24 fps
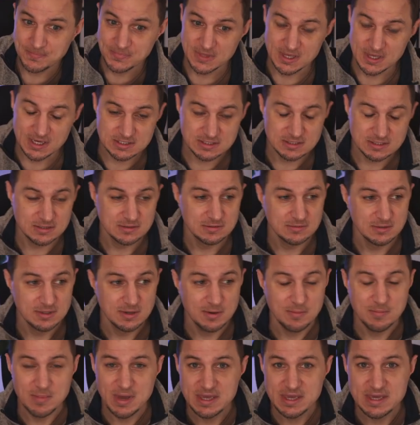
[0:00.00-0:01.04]
that
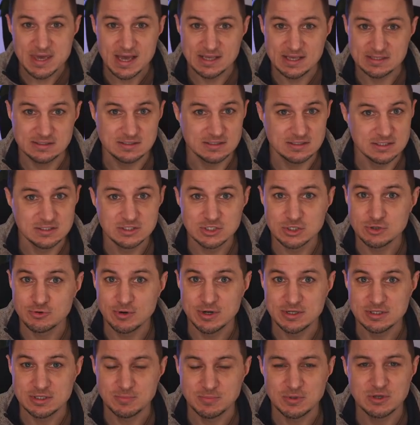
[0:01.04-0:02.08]
Make hasn't
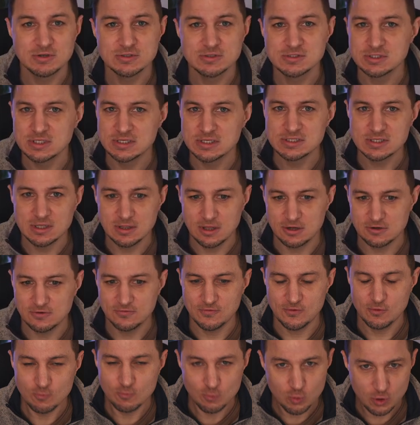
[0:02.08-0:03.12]
integrated because it is a lot
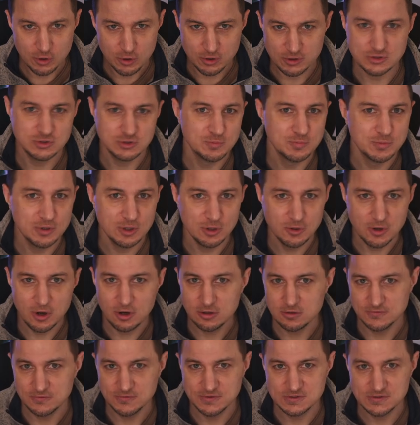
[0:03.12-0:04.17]
of work to build
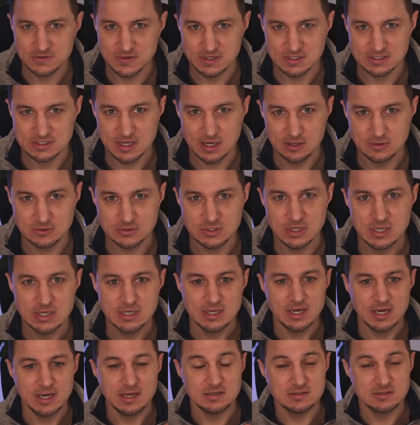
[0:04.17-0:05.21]
all of these things out
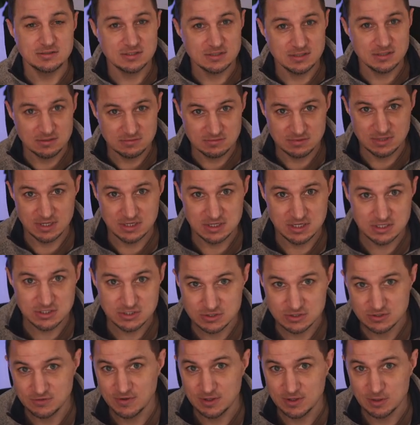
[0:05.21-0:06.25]
and they
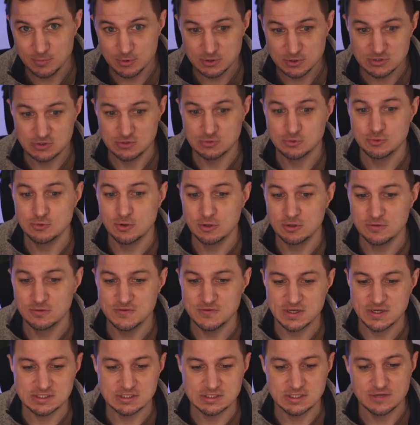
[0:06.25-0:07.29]
need developers to do all of
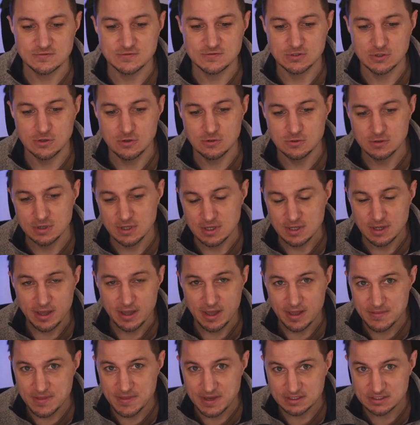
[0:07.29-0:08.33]
that stuff. So
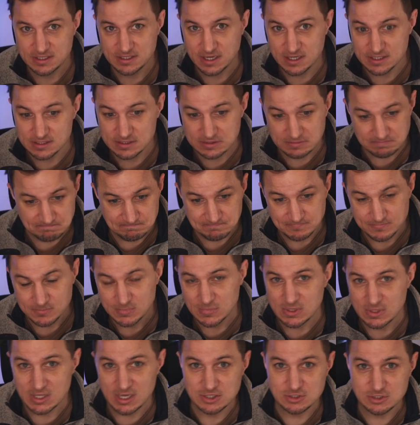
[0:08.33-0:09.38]
in that case,
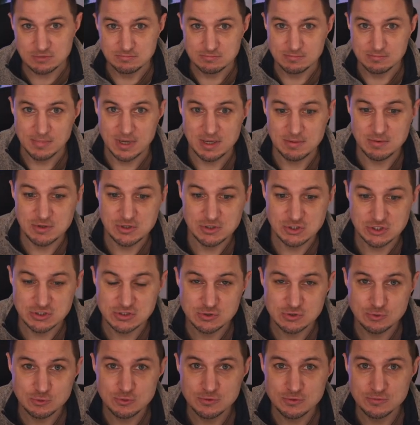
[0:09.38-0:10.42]
they maybe
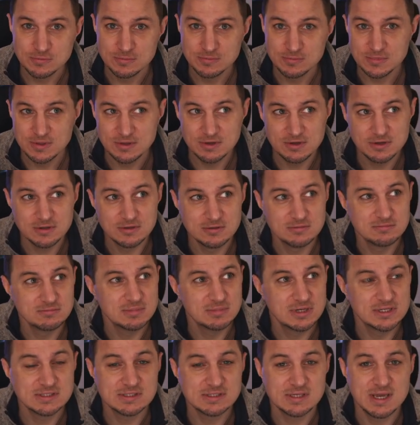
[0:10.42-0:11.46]
just do the,
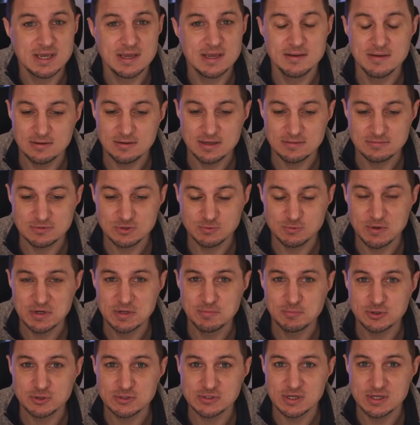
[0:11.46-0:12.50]
let's say
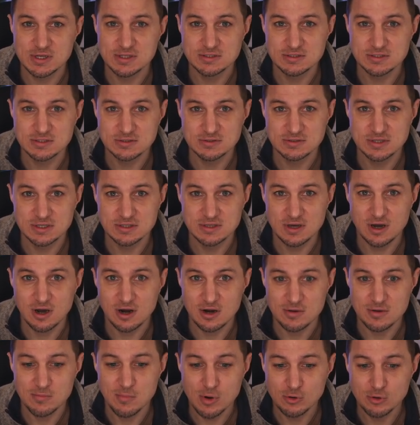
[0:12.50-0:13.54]
20% that
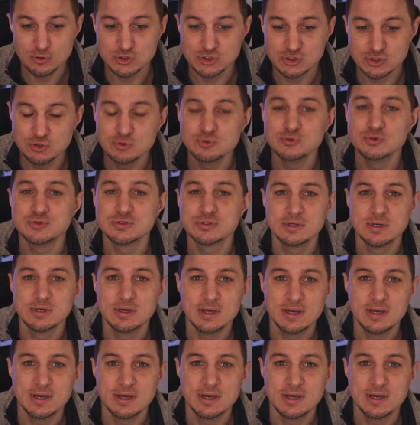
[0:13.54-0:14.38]
are most used